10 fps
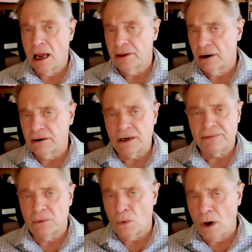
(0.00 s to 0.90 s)
There are
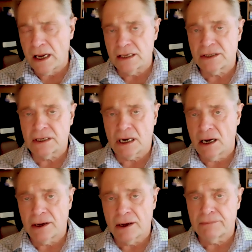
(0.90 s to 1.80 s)
different ways to
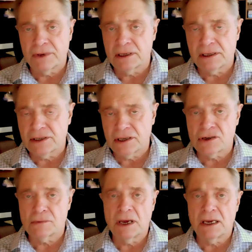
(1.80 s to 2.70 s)
cut up the
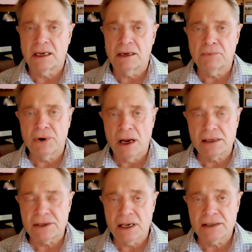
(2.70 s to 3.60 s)
decision-making
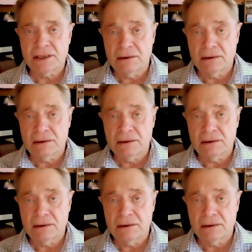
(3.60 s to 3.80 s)
process,